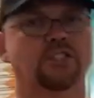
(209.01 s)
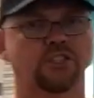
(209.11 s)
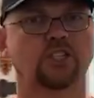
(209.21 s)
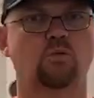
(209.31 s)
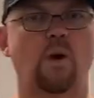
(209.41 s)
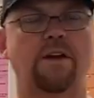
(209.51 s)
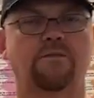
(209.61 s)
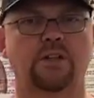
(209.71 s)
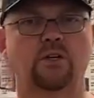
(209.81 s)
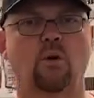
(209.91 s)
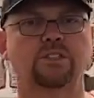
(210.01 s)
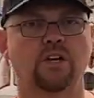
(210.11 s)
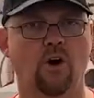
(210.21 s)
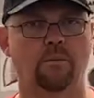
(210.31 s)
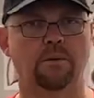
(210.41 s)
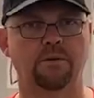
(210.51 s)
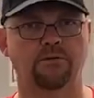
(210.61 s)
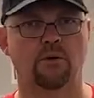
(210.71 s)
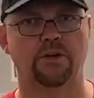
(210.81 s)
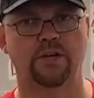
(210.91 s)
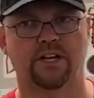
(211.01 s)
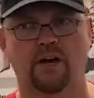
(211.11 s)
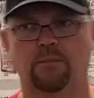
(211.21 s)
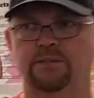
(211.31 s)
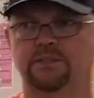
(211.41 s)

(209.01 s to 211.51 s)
just wait for the door to open before you get help.